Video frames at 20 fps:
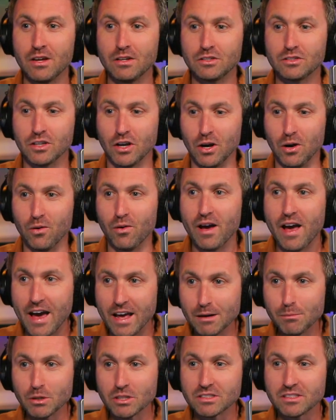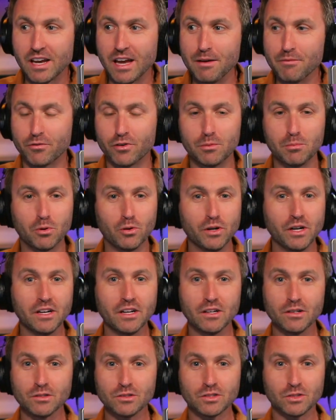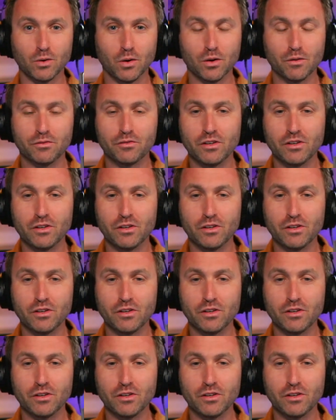So, edible tape for burritos or